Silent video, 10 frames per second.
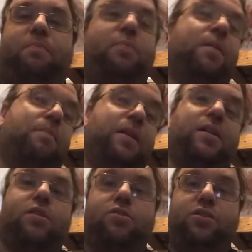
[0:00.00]
by
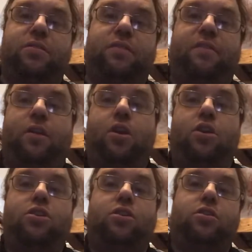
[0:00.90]
making good use of,
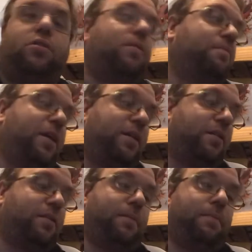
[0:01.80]
you can make
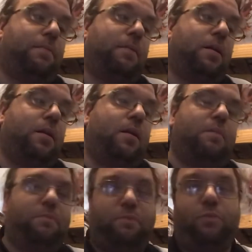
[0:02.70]

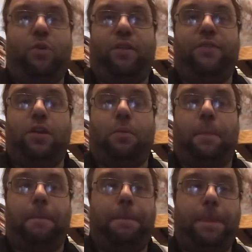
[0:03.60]
work for you.
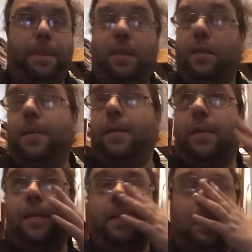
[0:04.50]

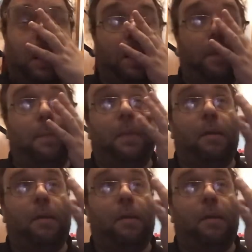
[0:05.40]
On